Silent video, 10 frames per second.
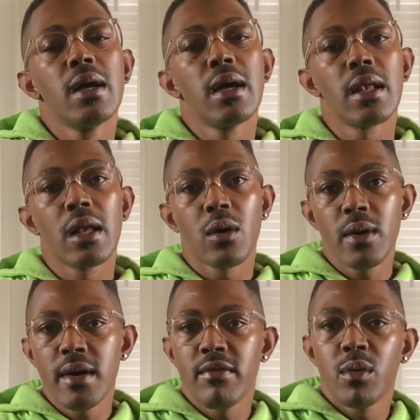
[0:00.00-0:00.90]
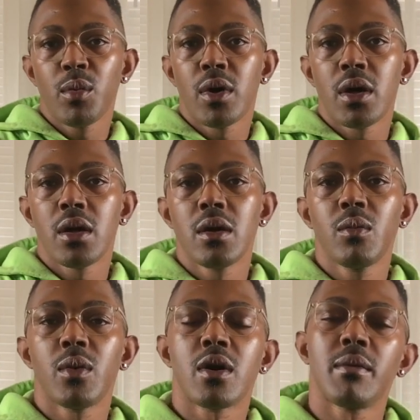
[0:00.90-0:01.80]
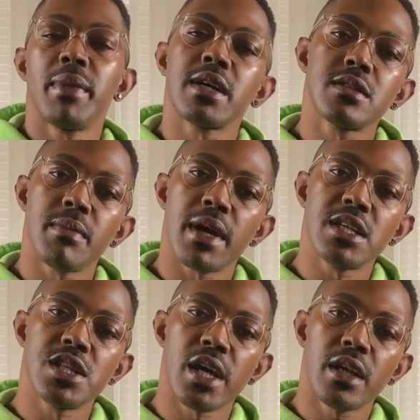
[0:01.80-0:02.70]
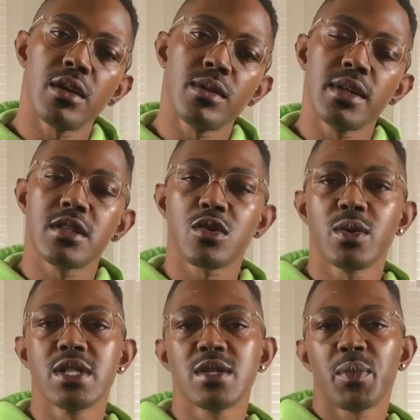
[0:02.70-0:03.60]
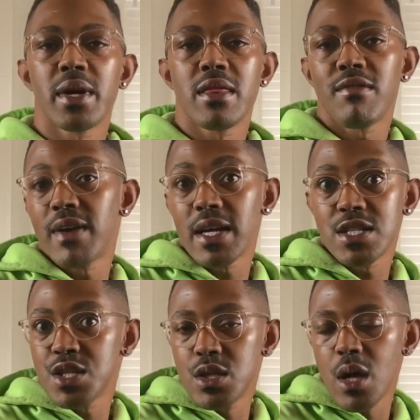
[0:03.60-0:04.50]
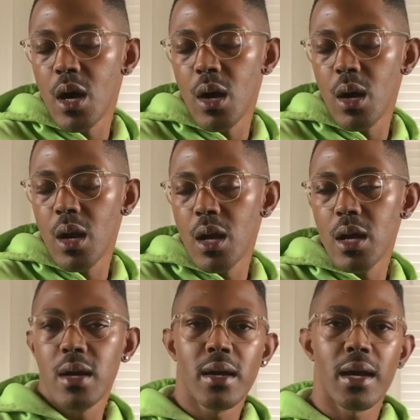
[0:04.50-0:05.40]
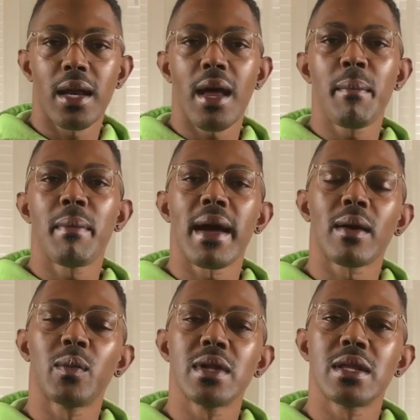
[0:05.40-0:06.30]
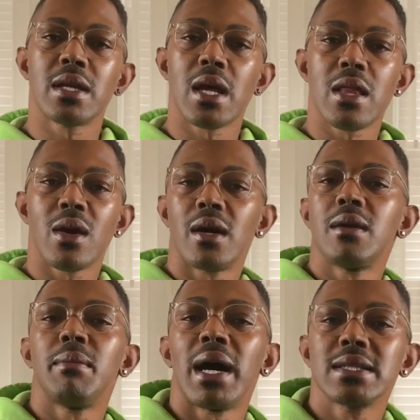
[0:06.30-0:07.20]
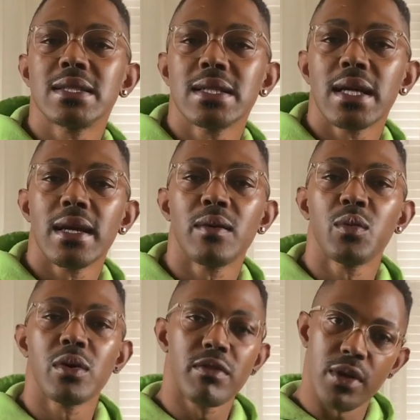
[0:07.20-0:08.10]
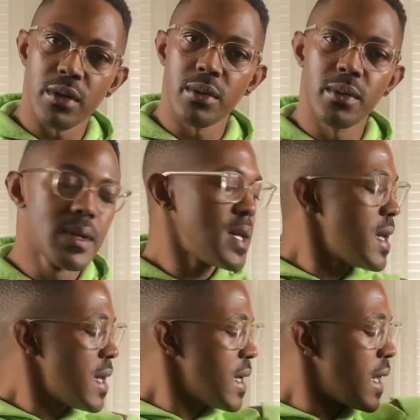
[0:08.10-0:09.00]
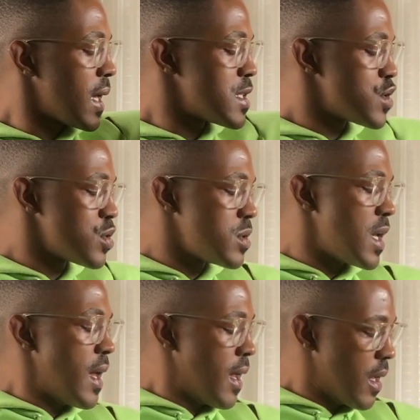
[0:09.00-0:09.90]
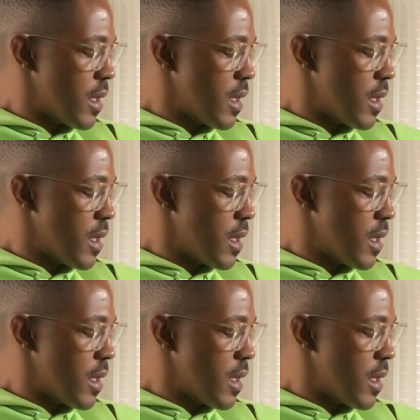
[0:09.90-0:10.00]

Hello everyone, welcome back to my channel. It's Quentin Wear the Fashion Doll, and I'm back with another unboxing and review. And today,